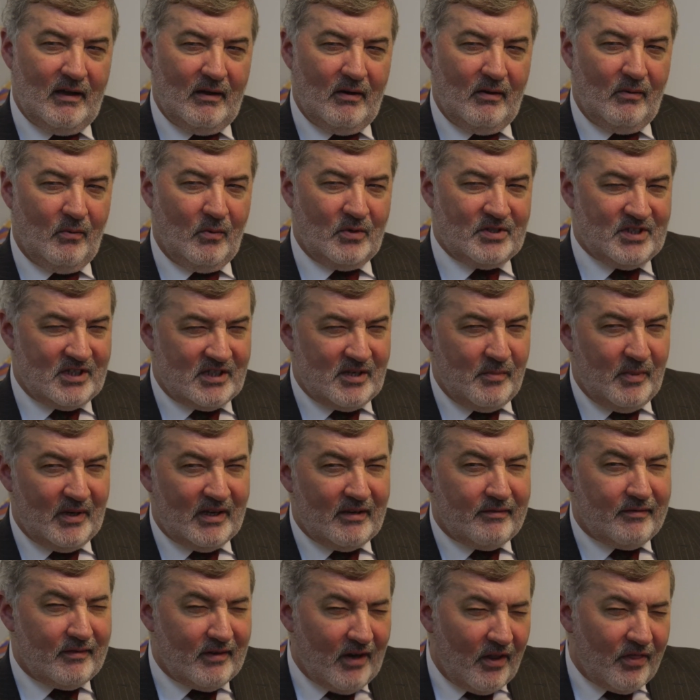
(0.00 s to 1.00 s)
which is a bit
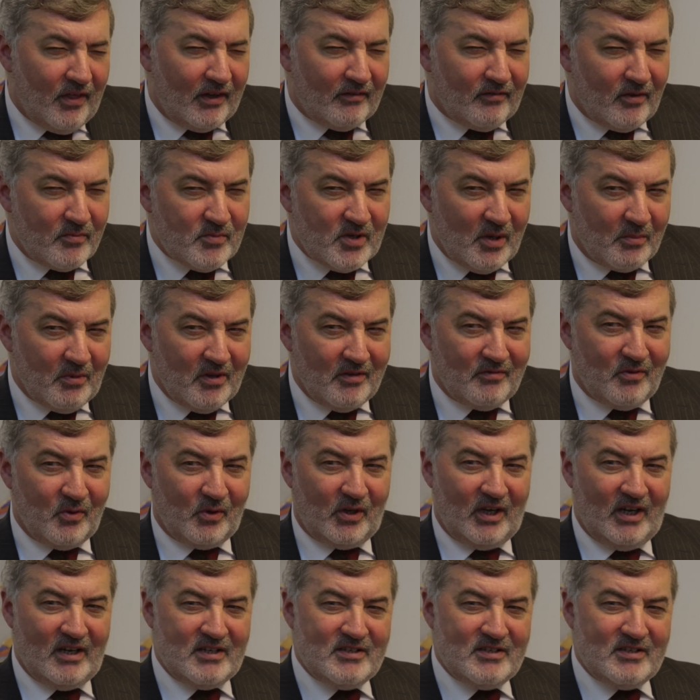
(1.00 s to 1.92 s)
different, I think, from some of the folk here,